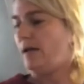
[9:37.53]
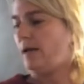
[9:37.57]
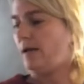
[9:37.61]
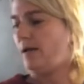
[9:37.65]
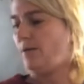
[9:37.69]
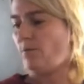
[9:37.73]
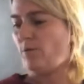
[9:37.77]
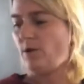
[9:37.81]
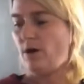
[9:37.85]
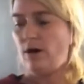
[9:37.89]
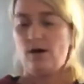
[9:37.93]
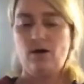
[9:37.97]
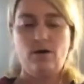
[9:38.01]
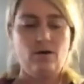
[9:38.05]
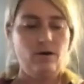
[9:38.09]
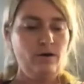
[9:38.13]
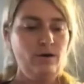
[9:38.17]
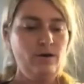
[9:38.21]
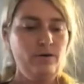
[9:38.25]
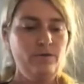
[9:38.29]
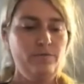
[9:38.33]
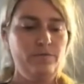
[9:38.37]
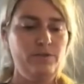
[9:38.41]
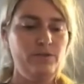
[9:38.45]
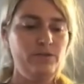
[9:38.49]
And
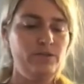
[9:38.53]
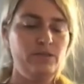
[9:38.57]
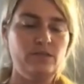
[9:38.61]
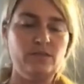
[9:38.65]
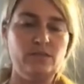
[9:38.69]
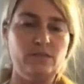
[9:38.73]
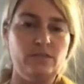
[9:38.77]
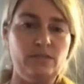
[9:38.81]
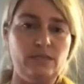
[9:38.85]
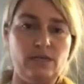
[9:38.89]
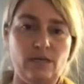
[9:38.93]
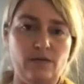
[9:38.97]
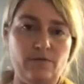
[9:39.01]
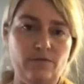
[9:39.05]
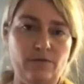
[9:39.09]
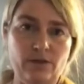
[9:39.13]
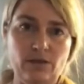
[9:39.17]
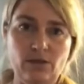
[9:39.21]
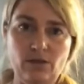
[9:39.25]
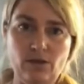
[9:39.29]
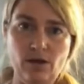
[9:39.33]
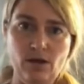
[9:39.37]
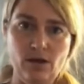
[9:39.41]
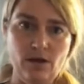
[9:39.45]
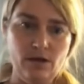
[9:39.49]
while this doesn't take
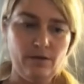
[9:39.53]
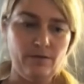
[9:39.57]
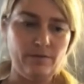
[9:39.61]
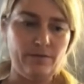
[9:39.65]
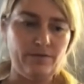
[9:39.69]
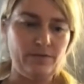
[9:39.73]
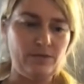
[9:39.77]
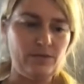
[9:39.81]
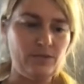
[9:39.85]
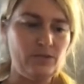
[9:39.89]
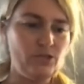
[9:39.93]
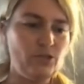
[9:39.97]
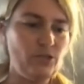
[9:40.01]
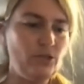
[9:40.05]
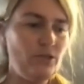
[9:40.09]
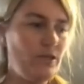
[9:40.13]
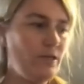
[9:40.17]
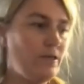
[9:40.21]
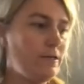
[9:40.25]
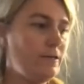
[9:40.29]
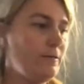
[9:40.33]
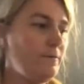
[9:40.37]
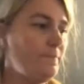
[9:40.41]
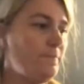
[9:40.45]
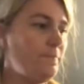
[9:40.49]
very long, let this
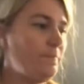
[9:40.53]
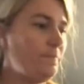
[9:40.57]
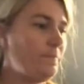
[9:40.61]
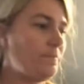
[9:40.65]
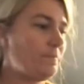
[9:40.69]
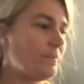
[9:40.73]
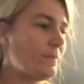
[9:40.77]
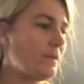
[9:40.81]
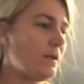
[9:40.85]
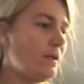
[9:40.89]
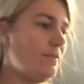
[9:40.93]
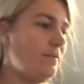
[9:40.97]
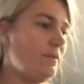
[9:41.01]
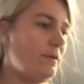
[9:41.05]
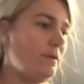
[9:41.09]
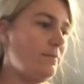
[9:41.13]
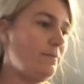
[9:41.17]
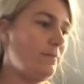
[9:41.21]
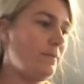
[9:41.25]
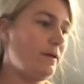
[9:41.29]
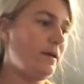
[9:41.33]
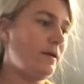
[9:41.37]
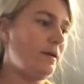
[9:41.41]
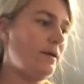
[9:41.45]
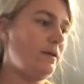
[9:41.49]
cook. And
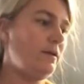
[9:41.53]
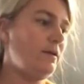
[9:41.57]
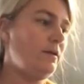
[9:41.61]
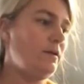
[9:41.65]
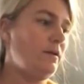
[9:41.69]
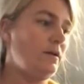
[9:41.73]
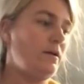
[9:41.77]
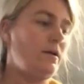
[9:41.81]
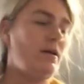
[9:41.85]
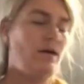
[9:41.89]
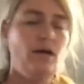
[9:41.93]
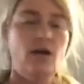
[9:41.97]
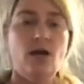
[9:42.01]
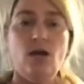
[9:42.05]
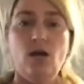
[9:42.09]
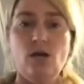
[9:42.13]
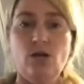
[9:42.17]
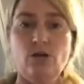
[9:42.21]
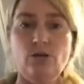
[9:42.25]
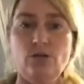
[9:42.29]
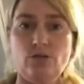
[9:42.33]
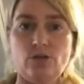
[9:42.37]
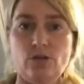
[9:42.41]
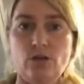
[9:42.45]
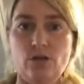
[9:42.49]
then my
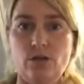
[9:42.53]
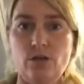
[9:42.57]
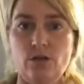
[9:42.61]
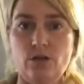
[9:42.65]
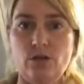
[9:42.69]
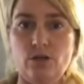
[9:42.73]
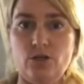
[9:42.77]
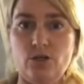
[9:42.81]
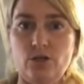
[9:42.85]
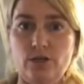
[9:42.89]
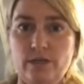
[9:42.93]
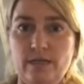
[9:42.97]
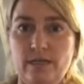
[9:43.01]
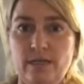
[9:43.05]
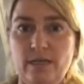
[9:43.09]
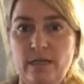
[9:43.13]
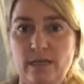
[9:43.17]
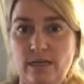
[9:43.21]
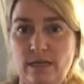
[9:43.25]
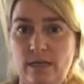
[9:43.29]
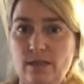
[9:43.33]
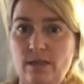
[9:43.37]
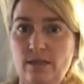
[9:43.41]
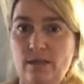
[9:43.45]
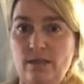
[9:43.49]
oats are
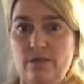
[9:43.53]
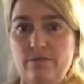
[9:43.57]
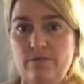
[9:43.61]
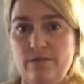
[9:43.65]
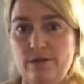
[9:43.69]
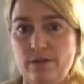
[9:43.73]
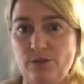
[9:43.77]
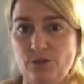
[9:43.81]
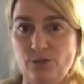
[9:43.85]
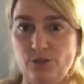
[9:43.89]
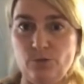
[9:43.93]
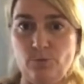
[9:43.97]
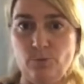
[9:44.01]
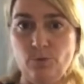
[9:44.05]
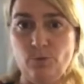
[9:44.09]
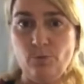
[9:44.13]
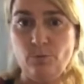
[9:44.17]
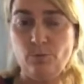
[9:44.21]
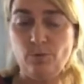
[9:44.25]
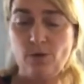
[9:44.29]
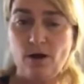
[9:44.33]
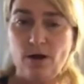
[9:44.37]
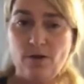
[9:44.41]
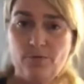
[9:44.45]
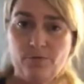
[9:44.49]
cooking in the vegetable
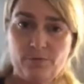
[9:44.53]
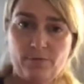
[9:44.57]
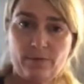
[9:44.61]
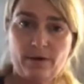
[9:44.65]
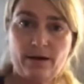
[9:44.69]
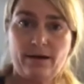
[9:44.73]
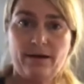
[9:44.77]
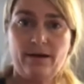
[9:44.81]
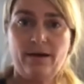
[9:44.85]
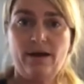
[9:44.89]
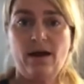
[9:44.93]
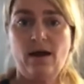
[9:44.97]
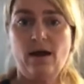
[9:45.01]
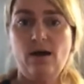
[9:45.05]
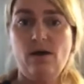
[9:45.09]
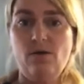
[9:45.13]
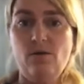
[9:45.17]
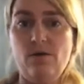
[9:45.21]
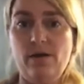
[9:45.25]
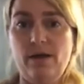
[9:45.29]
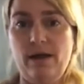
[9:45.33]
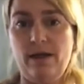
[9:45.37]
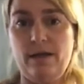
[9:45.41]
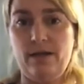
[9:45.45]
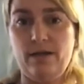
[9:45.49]
broth right
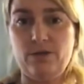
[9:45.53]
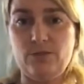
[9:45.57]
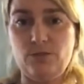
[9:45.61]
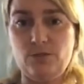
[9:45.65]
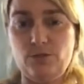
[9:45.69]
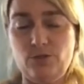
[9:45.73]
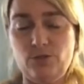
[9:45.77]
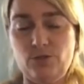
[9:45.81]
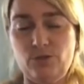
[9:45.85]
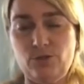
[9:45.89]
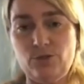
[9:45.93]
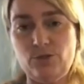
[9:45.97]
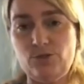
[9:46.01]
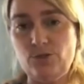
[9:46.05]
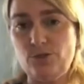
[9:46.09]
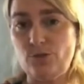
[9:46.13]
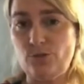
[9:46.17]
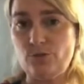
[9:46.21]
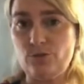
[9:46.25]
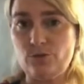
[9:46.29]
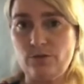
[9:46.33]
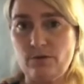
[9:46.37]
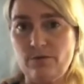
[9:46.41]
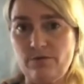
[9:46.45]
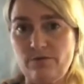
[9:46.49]
now. And as soon as
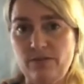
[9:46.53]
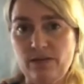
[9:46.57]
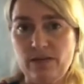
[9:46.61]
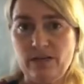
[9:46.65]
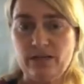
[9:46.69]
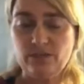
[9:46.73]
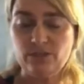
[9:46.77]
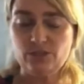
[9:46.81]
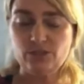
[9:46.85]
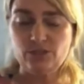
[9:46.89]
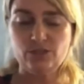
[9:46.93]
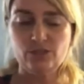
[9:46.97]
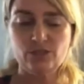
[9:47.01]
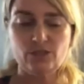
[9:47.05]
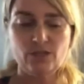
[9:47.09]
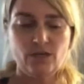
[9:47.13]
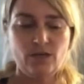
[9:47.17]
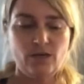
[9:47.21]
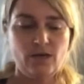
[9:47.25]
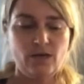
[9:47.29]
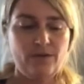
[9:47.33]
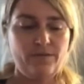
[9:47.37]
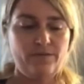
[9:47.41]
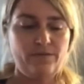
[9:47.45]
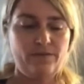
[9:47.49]
those are finished,
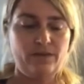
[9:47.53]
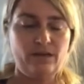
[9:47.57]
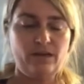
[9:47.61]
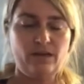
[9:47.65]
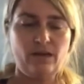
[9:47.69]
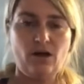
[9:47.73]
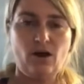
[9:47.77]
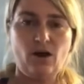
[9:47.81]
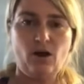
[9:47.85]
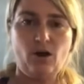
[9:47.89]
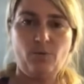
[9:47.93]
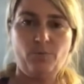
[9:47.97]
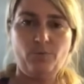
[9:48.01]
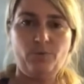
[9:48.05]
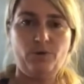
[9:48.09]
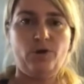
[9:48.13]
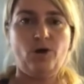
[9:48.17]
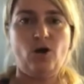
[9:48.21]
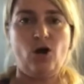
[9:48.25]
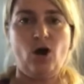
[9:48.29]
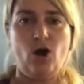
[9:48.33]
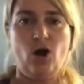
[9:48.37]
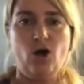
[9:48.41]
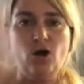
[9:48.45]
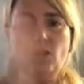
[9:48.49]
then I'll
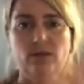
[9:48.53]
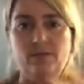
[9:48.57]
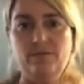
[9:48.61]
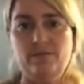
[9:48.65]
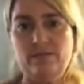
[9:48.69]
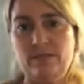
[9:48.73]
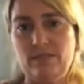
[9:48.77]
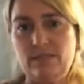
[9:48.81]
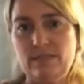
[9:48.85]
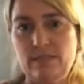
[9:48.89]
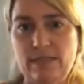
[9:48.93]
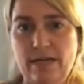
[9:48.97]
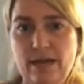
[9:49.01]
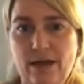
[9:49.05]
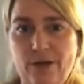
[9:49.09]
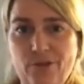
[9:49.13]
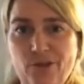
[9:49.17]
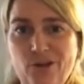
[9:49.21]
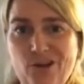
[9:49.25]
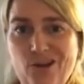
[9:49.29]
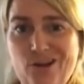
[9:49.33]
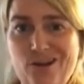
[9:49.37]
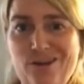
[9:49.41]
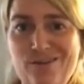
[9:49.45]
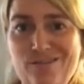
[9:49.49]
put all of this
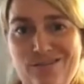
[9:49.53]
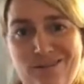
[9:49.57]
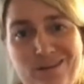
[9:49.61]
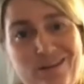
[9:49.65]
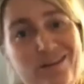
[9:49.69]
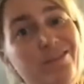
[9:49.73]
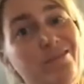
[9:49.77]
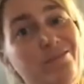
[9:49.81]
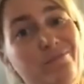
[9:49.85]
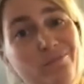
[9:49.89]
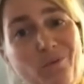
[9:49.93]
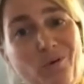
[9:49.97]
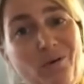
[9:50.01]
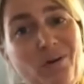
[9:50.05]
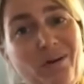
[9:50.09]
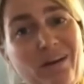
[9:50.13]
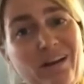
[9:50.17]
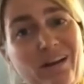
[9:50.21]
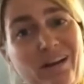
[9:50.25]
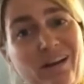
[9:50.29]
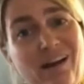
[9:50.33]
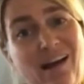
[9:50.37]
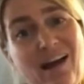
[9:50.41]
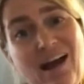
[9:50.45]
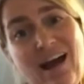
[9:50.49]
together. And then in the
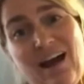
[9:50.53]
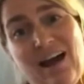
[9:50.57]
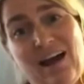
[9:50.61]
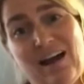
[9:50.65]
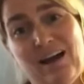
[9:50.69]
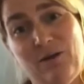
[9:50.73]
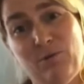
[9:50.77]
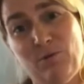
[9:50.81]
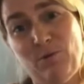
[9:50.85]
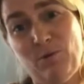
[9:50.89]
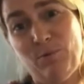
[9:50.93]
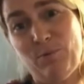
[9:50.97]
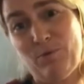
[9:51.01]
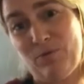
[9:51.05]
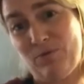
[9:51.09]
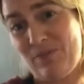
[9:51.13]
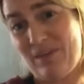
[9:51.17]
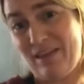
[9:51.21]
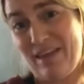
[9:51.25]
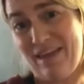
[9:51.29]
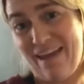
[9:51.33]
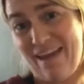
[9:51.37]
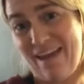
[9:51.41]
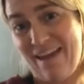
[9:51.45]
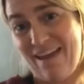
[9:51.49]
morning, I will put
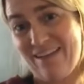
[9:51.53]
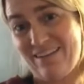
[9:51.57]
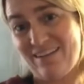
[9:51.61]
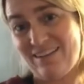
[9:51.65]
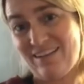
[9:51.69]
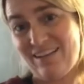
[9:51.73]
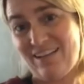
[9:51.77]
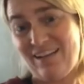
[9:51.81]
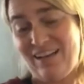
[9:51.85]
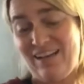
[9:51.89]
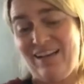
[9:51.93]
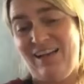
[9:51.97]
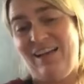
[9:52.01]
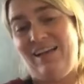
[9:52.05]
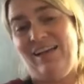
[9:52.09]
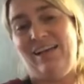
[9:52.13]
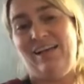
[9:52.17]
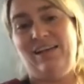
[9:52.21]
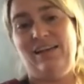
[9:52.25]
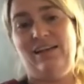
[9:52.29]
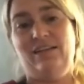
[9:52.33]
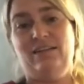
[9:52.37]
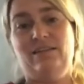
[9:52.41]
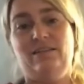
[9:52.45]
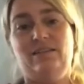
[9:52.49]
the egg
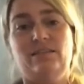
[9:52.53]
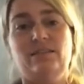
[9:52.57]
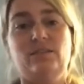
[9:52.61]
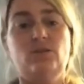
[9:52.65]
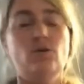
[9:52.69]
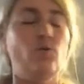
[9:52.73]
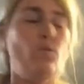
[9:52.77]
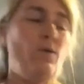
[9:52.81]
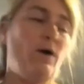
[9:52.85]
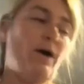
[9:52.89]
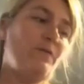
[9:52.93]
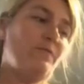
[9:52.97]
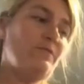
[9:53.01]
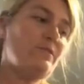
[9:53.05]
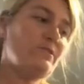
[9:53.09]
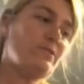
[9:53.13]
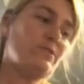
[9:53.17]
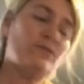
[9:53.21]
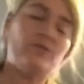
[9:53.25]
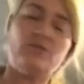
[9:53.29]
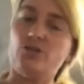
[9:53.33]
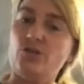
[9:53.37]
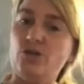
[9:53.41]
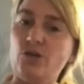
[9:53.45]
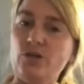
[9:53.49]
in. So while this
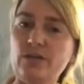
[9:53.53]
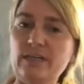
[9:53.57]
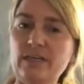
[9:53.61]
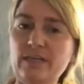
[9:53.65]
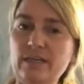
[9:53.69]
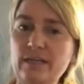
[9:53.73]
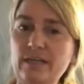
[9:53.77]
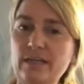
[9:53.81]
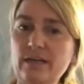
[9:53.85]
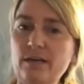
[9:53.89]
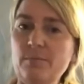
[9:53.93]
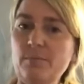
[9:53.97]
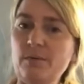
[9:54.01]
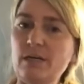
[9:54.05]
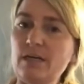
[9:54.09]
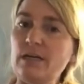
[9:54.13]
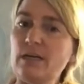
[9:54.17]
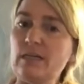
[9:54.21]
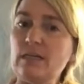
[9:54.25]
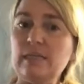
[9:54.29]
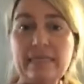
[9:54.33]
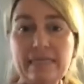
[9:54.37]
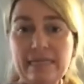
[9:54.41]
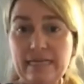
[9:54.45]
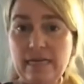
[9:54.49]
is cooking, I'm gonna
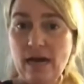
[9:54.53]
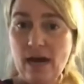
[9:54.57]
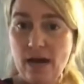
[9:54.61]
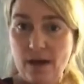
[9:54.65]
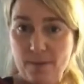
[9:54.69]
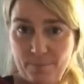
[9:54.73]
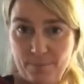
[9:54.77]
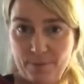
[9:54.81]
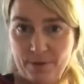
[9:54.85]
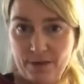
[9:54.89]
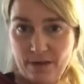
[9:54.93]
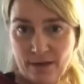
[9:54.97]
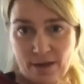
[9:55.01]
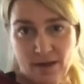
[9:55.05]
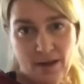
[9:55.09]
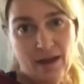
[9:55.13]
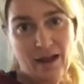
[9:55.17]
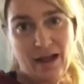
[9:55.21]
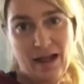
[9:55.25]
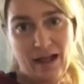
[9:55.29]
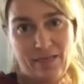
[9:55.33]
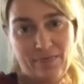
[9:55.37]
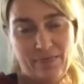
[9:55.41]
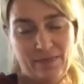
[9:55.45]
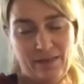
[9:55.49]
clean up,
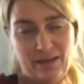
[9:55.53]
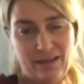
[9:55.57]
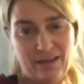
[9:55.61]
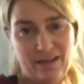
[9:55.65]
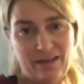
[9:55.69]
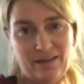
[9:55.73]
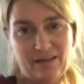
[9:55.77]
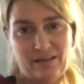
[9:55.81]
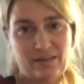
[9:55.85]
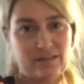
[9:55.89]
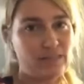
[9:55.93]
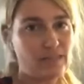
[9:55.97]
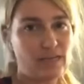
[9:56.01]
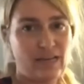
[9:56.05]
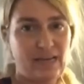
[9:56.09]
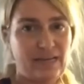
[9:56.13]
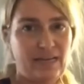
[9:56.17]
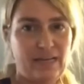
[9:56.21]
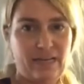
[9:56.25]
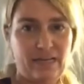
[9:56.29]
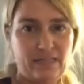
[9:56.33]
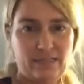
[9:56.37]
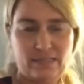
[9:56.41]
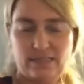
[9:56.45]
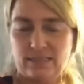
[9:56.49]
and then, because I
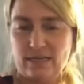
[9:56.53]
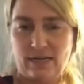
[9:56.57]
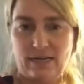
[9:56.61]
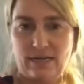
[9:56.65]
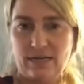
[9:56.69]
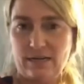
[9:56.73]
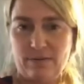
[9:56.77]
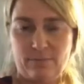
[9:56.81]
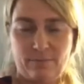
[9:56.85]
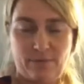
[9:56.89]
can't stand a